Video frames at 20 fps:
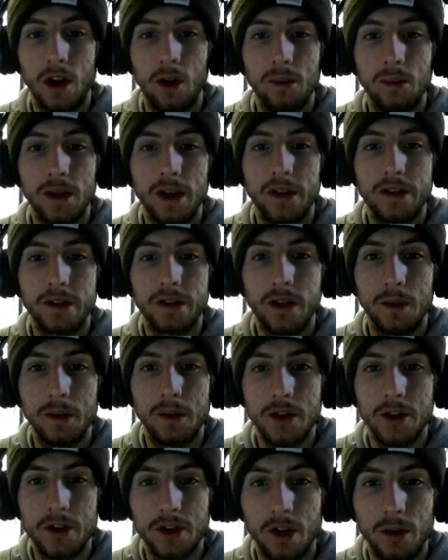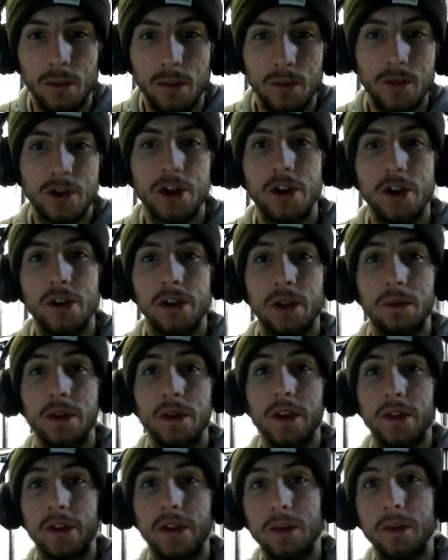I'll play some of the drop, show you some of
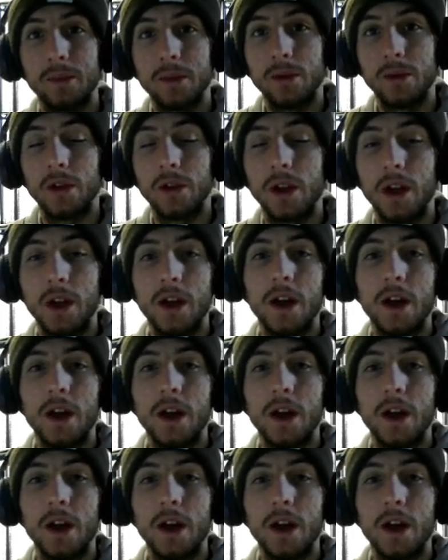the samples,